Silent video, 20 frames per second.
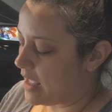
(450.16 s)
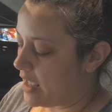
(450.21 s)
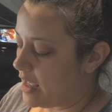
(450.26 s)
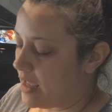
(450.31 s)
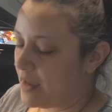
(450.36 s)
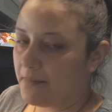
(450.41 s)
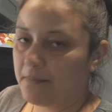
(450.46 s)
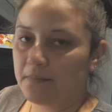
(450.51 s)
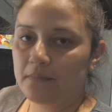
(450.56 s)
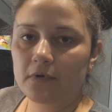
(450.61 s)

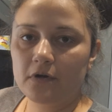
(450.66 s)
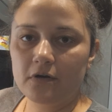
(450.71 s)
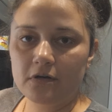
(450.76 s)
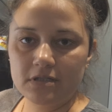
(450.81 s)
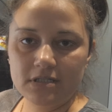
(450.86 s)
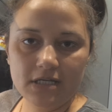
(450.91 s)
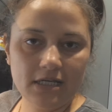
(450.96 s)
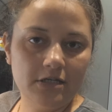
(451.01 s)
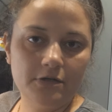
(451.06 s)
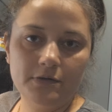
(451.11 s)
Um,
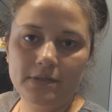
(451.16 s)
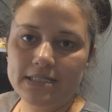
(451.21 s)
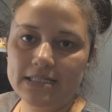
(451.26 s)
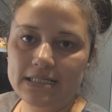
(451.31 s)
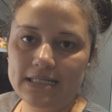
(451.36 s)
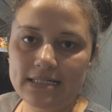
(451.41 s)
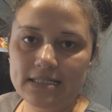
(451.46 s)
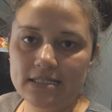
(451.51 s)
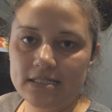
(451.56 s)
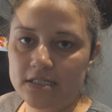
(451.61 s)

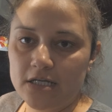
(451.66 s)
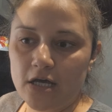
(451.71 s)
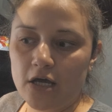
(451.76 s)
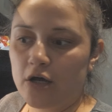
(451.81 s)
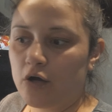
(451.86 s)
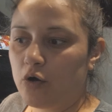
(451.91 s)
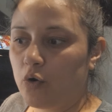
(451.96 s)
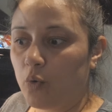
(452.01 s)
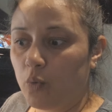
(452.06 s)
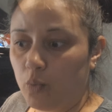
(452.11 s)
continuously
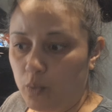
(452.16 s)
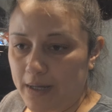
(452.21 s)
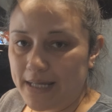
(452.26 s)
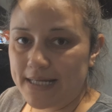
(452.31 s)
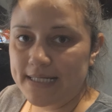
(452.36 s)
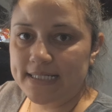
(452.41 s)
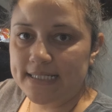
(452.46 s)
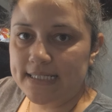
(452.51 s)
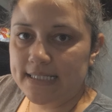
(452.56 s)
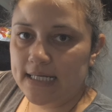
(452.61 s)
stir or
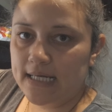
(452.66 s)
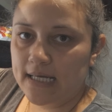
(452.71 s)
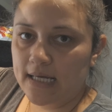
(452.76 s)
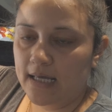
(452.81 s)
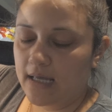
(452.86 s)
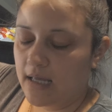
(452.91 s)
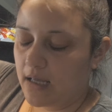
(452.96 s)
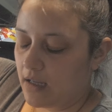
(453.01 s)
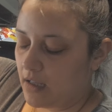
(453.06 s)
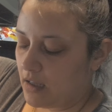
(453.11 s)
whisk.
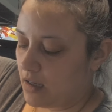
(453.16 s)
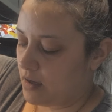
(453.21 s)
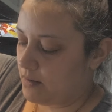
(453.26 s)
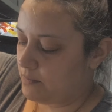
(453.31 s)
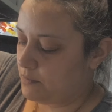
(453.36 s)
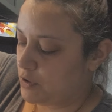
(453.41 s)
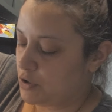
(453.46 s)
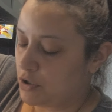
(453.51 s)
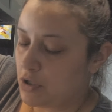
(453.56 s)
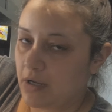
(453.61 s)

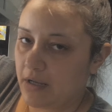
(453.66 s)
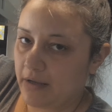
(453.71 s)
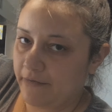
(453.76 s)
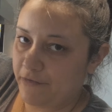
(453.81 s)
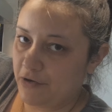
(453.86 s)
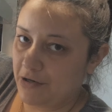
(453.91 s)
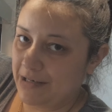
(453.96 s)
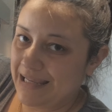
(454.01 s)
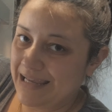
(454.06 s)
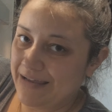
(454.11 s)
Um, you,
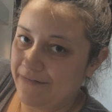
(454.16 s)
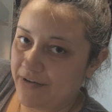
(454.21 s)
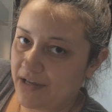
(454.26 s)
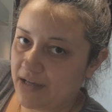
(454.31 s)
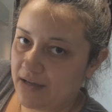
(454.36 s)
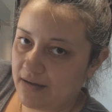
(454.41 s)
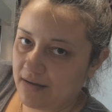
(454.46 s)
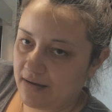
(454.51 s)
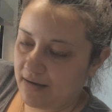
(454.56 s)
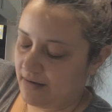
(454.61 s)
if you leave
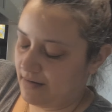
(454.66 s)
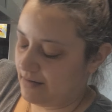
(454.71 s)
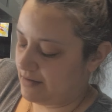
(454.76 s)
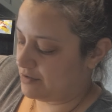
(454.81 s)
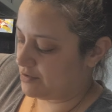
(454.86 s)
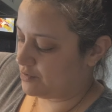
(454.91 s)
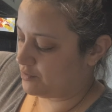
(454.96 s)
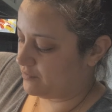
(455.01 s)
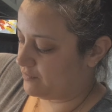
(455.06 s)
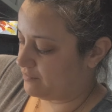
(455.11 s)
it
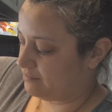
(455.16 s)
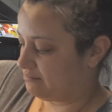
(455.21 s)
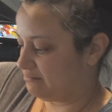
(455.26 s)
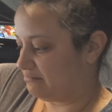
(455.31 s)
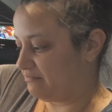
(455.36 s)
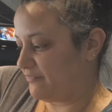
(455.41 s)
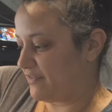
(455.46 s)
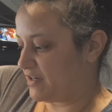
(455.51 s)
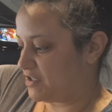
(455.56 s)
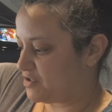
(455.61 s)
and sort of
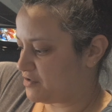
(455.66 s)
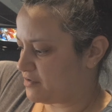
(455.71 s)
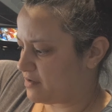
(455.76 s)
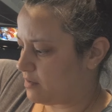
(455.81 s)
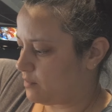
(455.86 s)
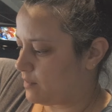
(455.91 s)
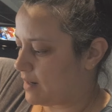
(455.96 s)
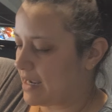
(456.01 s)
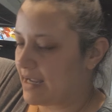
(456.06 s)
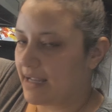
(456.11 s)
venture
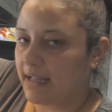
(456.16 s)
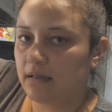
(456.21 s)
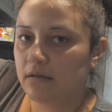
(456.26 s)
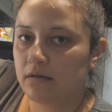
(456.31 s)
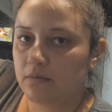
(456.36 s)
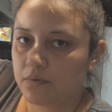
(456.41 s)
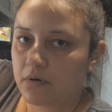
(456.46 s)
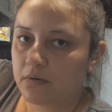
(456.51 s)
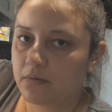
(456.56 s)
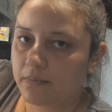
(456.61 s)
away,
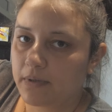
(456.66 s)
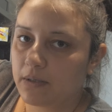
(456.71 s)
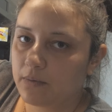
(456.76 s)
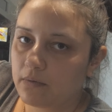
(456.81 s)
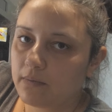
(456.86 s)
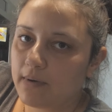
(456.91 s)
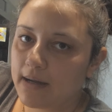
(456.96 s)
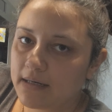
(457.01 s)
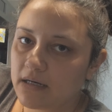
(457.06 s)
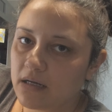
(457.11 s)
you probably
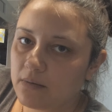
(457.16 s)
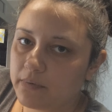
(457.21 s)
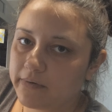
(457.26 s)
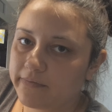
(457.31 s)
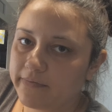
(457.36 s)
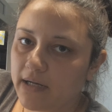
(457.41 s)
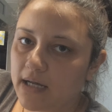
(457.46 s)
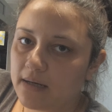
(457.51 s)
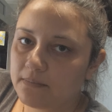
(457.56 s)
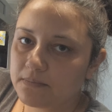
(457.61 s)
will end up
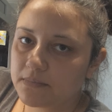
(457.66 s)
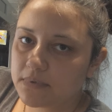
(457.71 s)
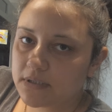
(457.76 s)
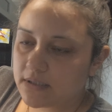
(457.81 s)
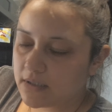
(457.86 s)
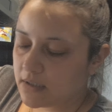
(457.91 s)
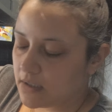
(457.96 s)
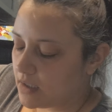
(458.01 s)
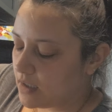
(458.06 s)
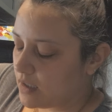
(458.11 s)
with
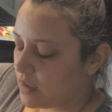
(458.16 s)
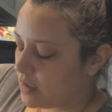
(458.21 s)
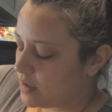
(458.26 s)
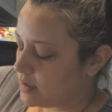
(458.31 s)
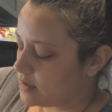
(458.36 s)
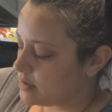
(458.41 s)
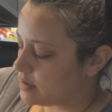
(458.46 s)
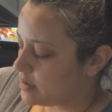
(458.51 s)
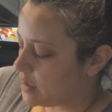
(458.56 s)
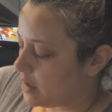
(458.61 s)
lumps.
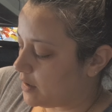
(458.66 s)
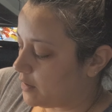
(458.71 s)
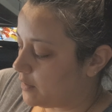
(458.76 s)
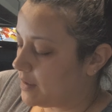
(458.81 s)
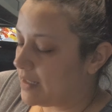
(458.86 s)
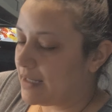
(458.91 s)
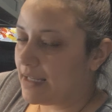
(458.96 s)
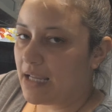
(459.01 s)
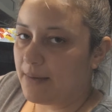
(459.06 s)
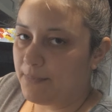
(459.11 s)
So
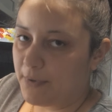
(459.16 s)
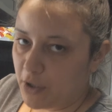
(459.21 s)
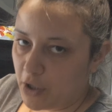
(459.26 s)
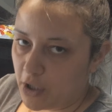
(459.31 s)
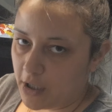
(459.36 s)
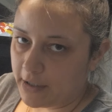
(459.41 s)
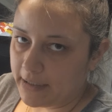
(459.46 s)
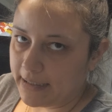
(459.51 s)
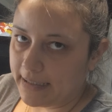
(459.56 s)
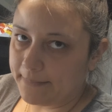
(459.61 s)
keep an eye
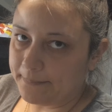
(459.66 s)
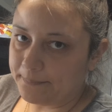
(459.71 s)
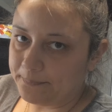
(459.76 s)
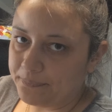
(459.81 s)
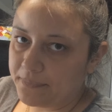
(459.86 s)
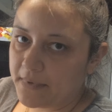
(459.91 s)
on it.